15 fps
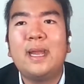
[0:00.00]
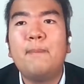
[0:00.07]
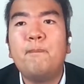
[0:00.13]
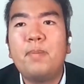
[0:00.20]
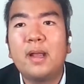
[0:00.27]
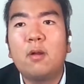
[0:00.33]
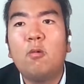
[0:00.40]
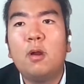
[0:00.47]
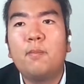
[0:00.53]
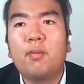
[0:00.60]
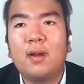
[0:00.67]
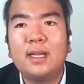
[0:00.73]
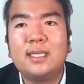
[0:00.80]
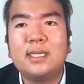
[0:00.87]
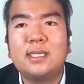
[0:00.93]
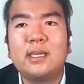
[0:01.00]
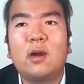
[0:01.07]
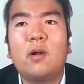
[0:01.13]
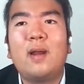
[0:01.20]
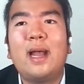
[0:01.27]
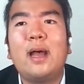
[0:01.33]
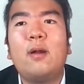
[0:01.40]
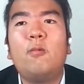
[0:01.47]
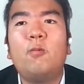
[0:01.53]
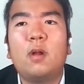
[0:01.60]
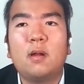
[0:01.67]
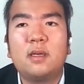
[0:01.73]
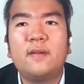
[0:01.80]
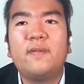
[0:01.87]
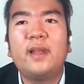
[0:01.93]
and Bitcoin prices are at
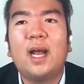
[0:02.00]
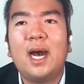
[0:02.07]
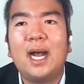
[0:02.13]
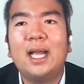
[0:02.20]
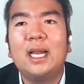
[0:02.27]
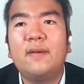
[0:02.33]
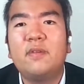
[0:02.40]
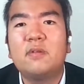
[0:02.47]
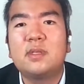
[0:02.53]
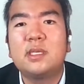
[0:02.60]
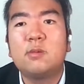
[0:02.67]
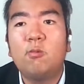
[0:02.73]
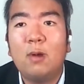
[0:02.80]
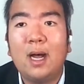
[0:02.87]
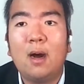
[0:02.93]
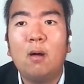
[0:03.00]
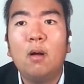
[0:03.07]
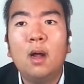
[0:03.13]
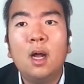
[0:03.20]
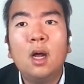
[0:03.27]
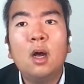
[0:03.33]
relatively high levels as well.